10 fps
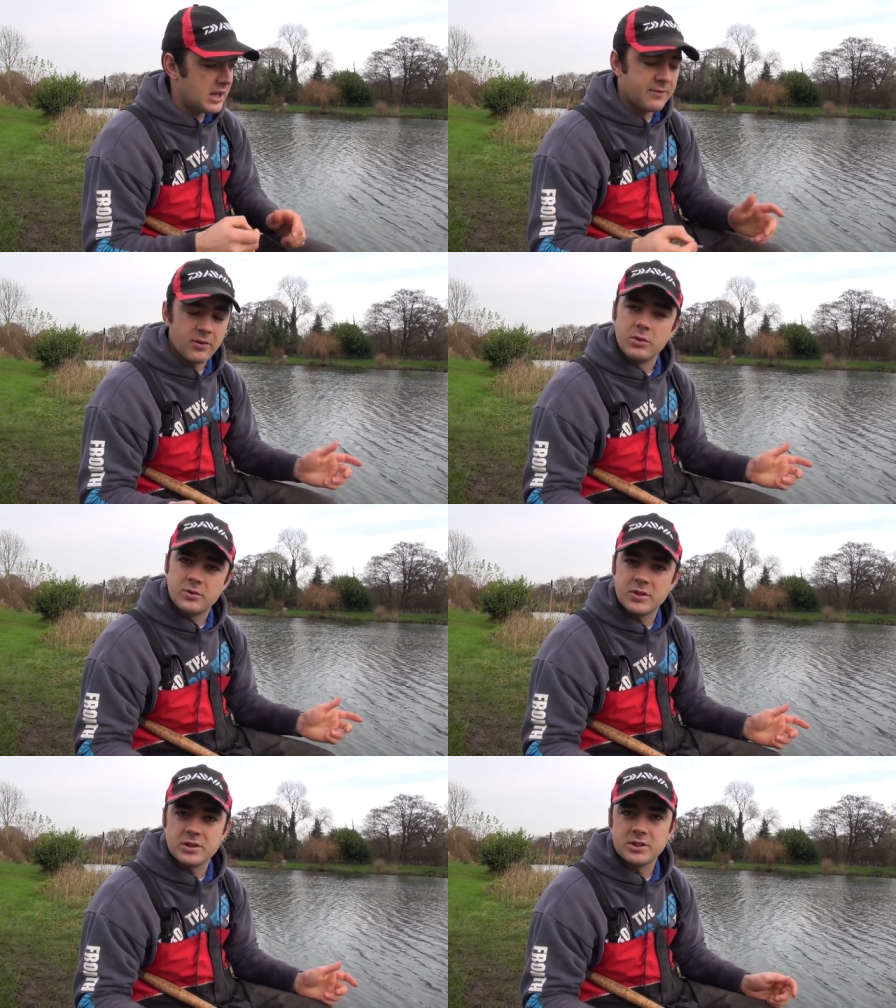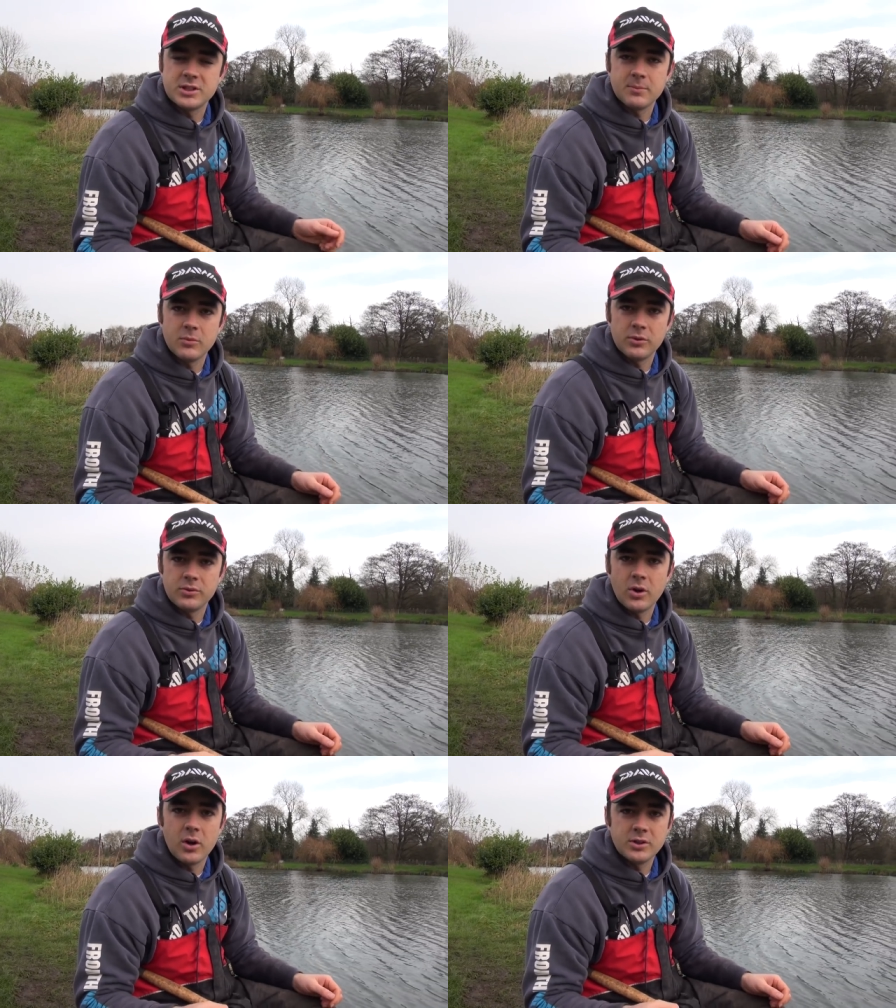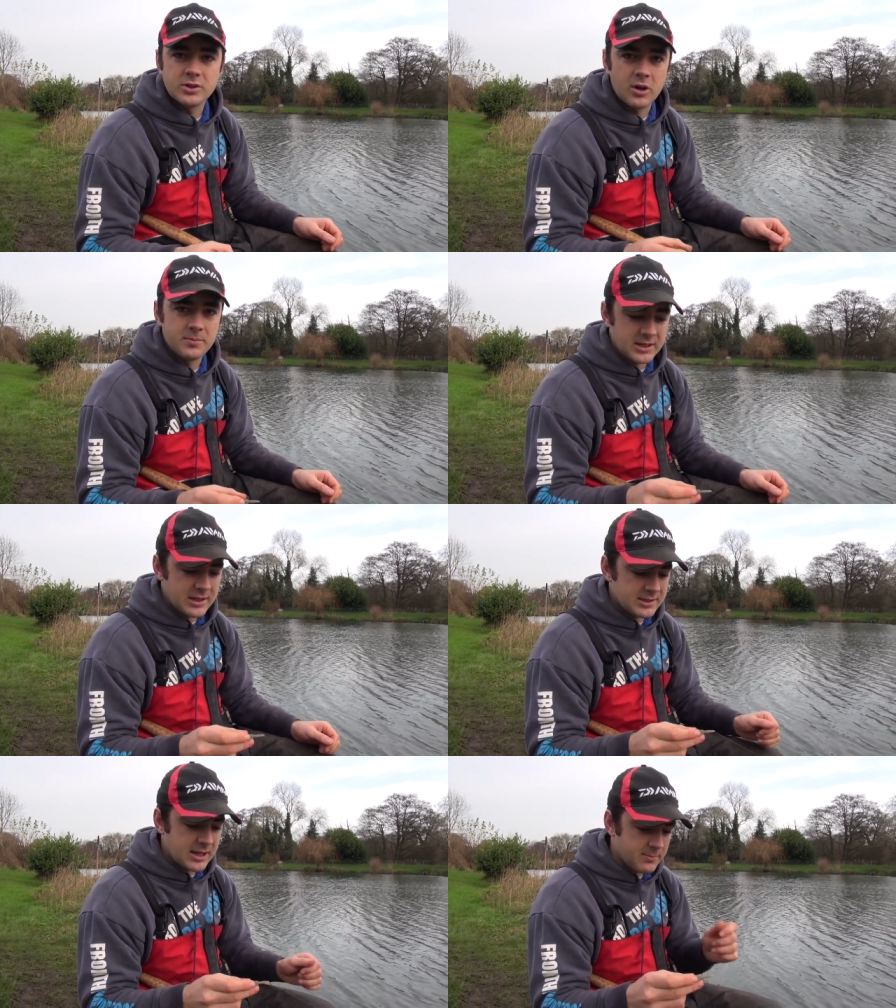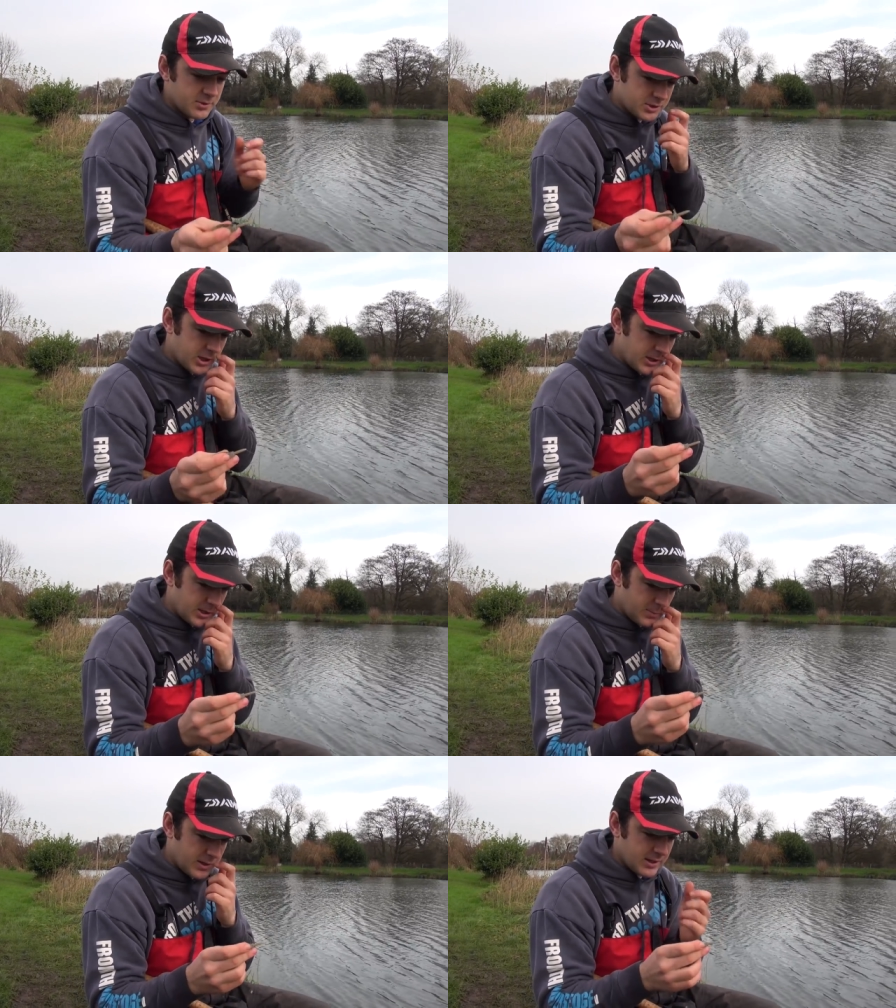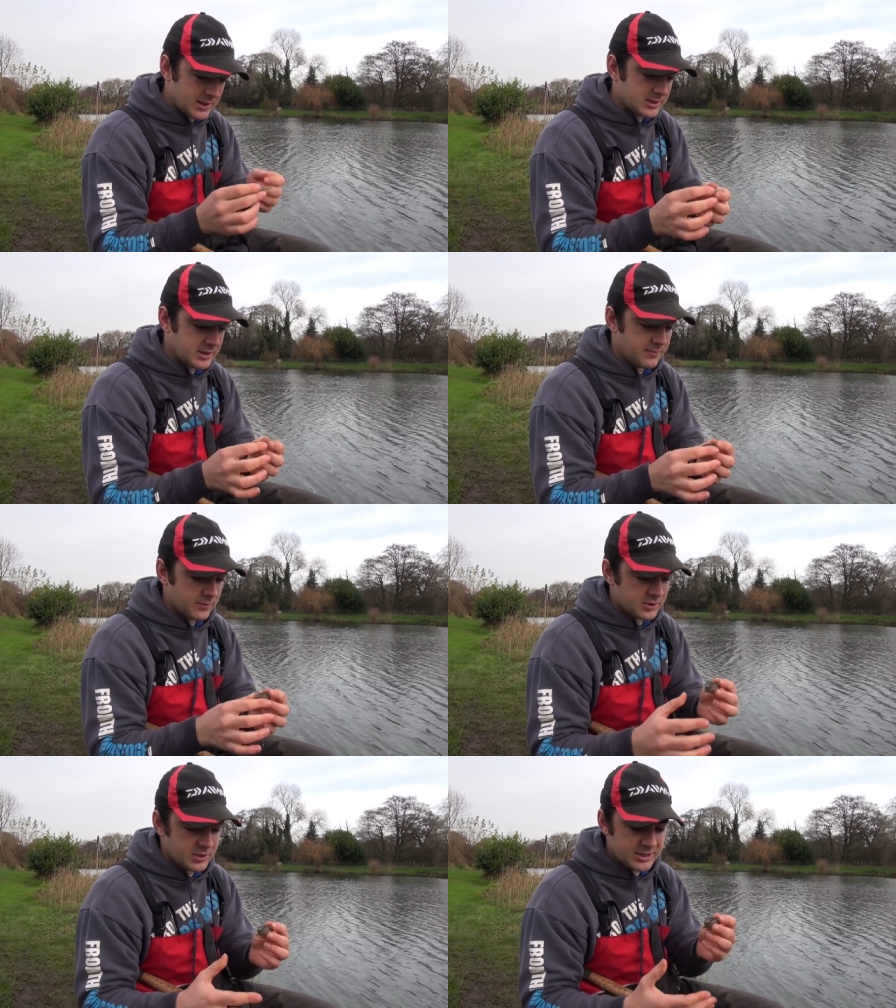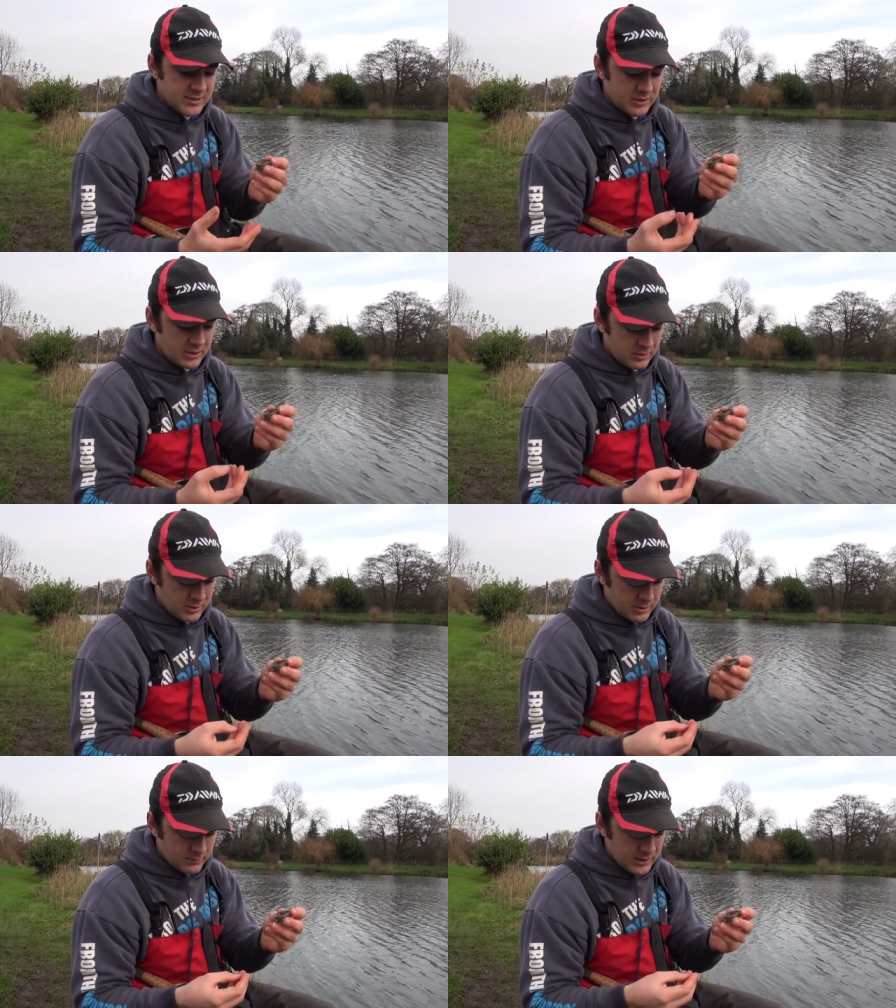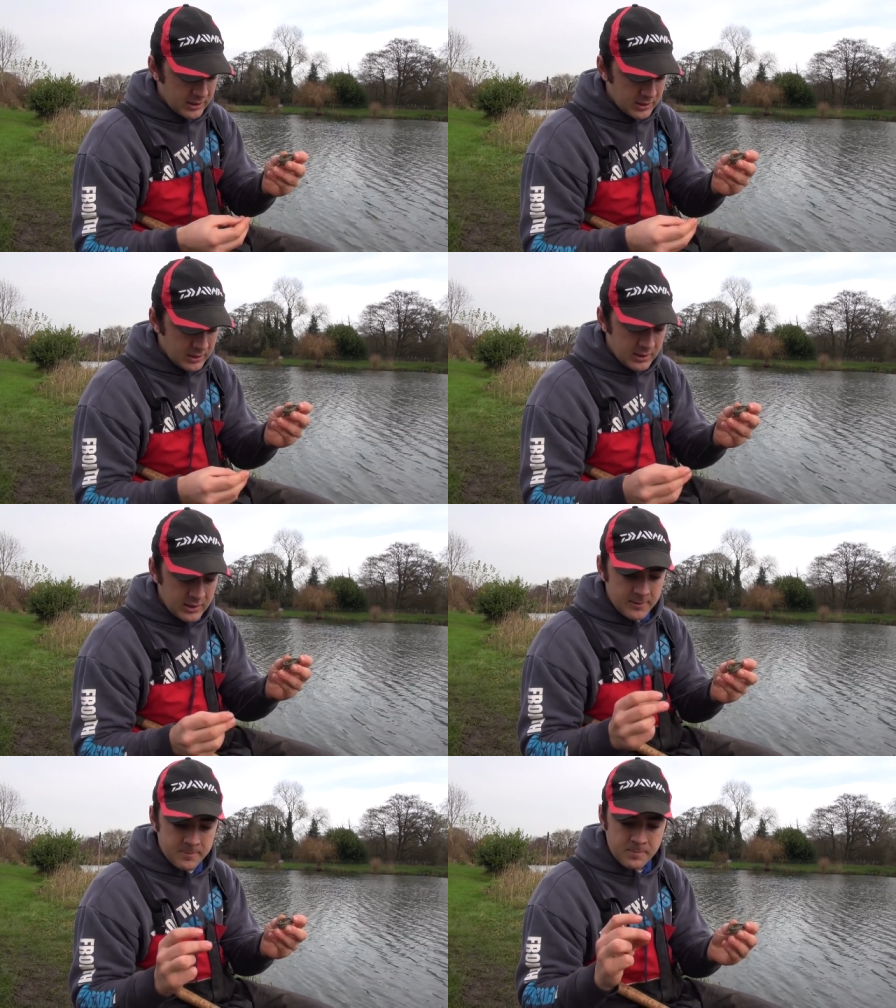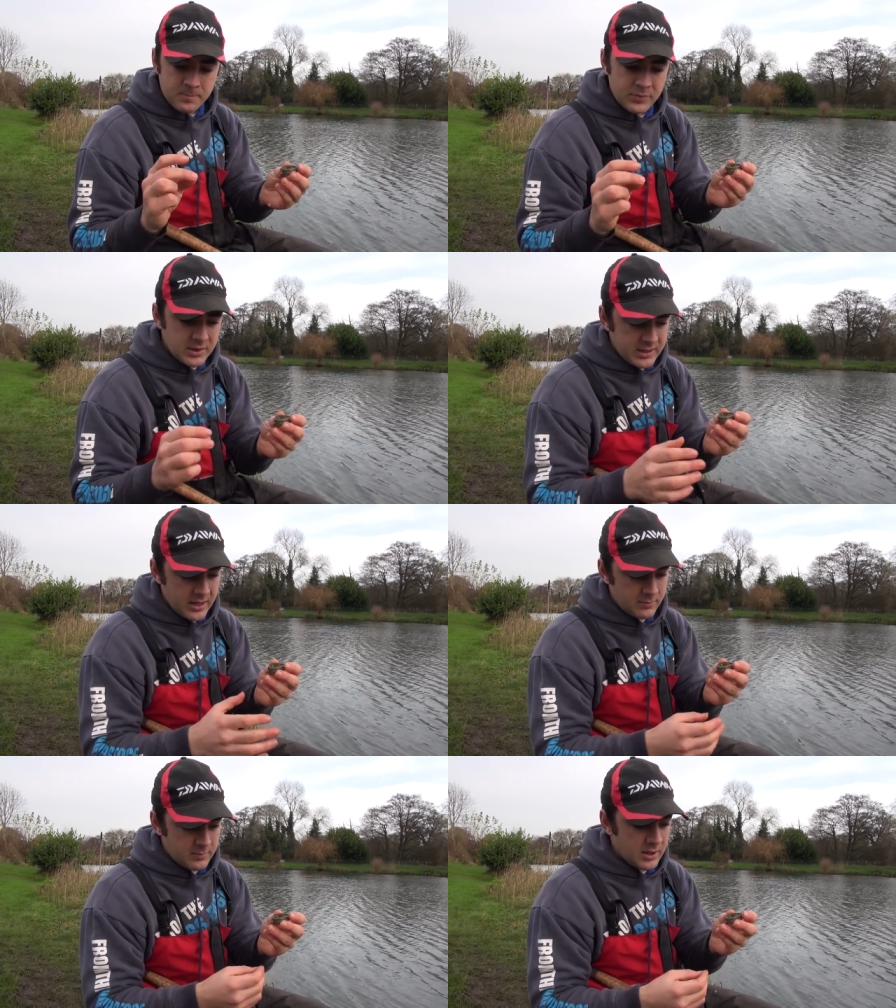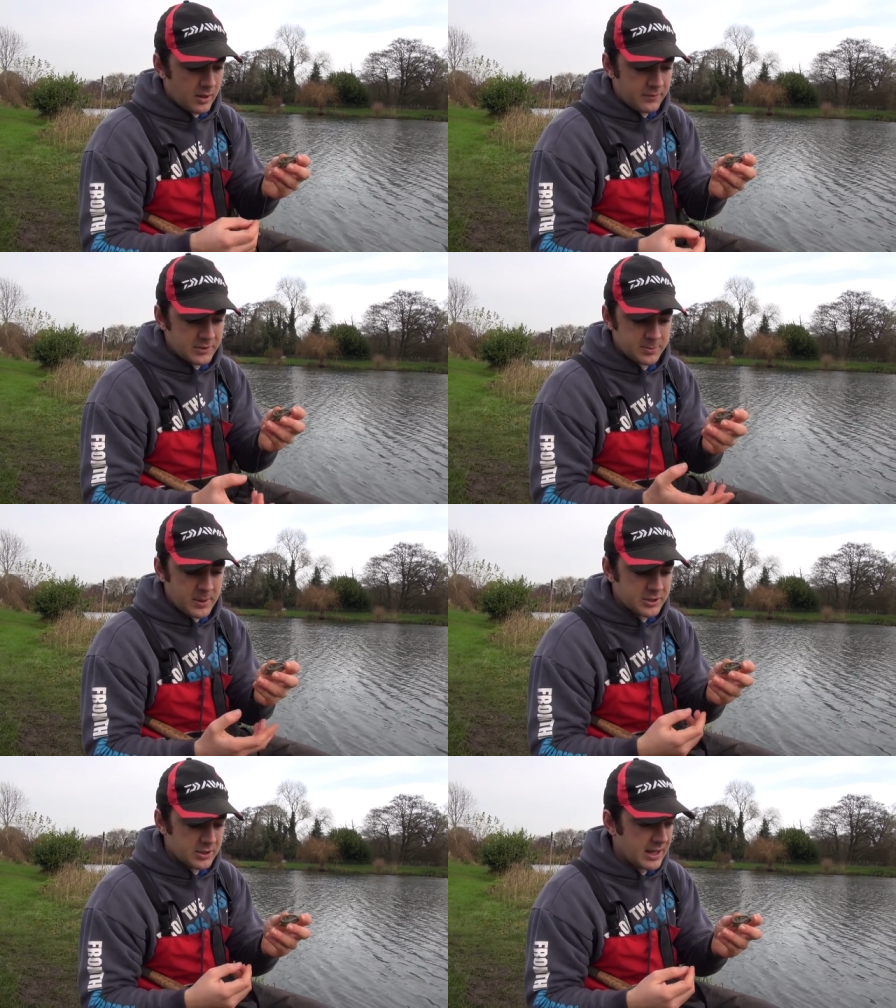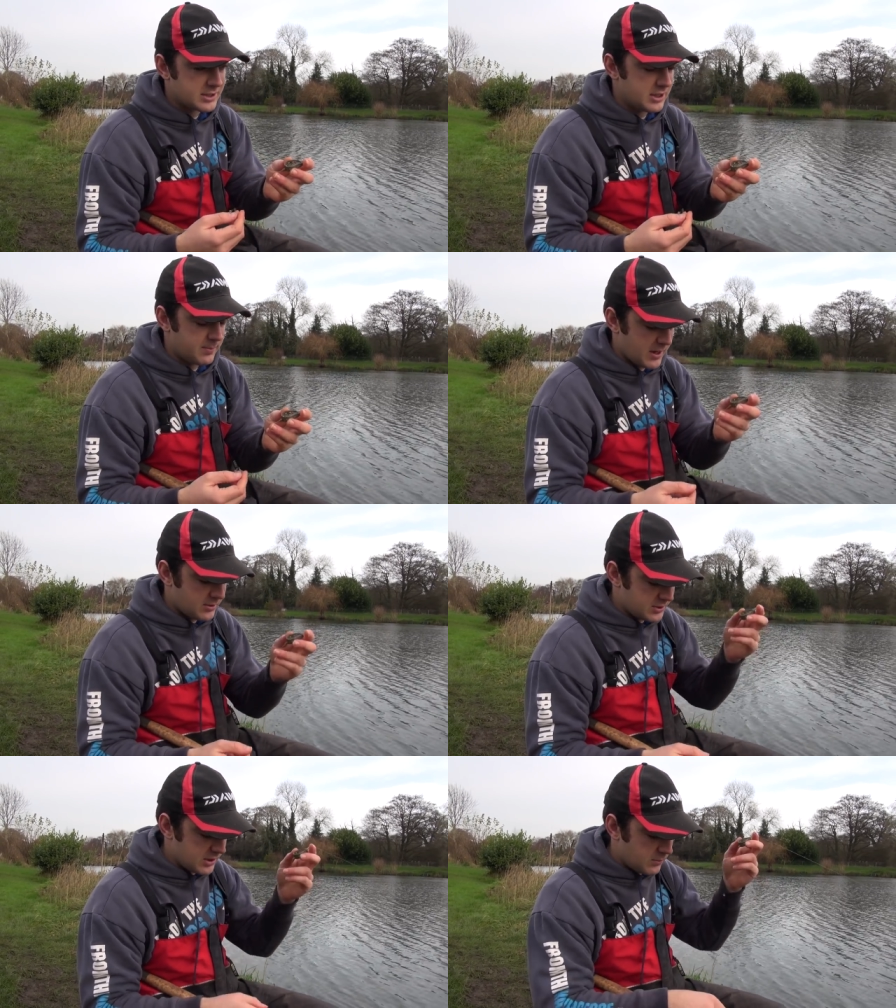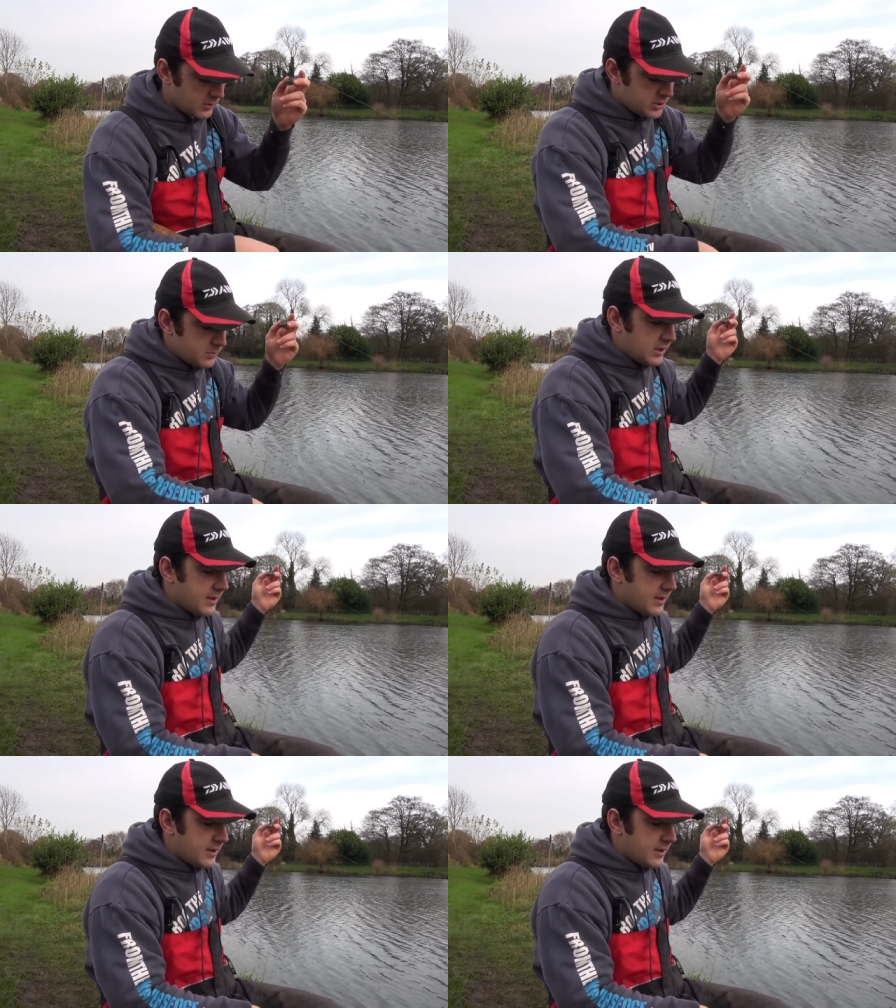if I was fishing a tip rod 9 times out of 10, but certainly in the winter, that's the difference. So let's have a little look at the rig. Now, nothing special actually about it. We'll